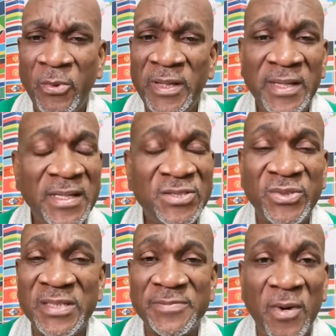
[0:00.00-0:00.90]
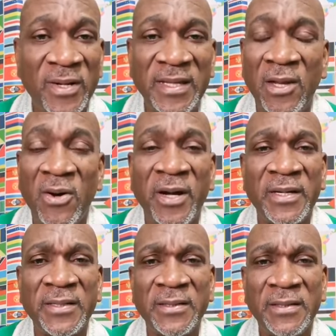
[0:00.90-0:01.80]
We need you this morning,
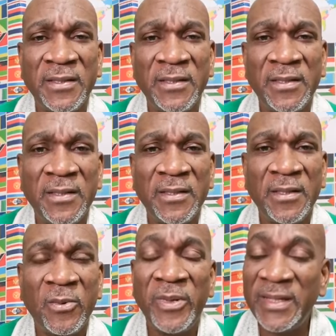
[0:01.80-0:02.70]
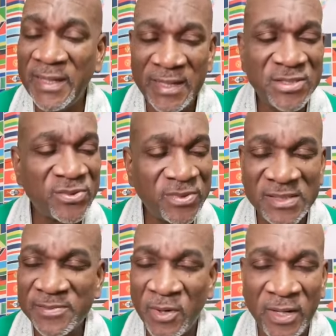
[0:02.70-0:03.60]
Lord. We need you
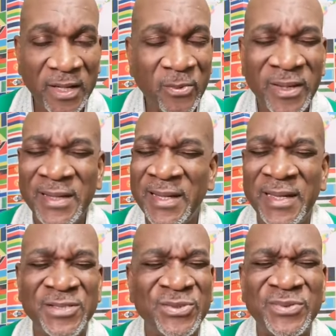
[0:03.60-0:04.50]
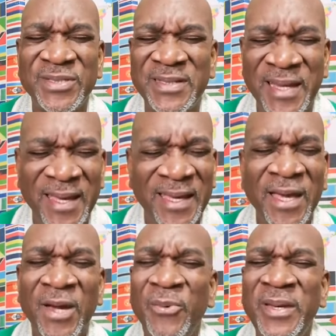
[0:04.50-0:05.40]
this morning. We need you today.
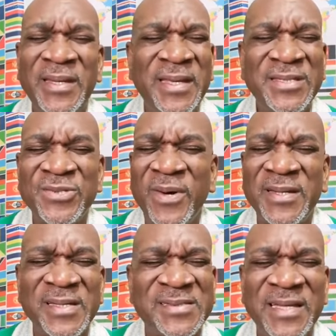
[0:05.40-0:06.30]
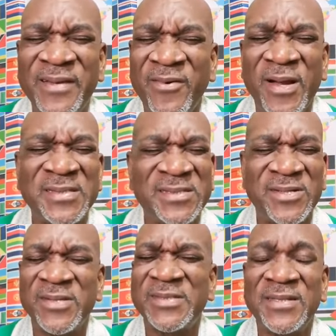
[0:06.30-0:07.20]
We need you on this Deliverance
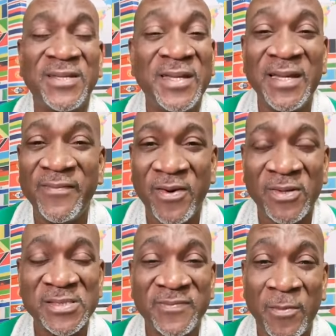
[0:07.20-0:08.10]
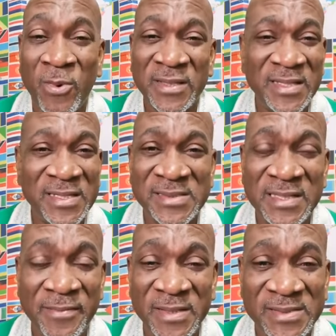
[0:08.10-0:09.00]
Thursday to deliver us from what
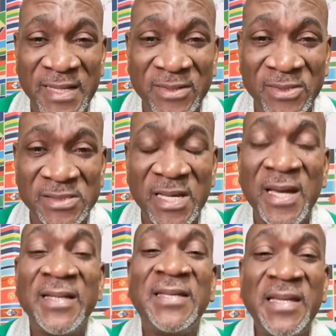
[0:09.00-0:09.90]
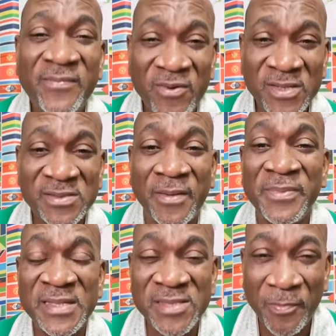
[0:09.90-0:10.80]
easily beset us. Deliver us
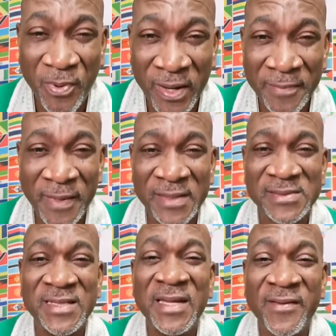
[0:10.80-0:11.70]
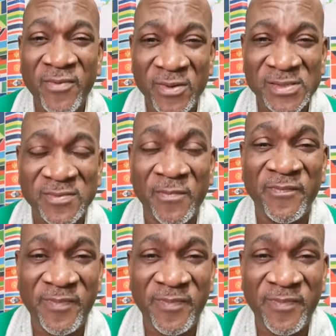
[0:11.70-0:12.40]
from disappointments. Deliver us from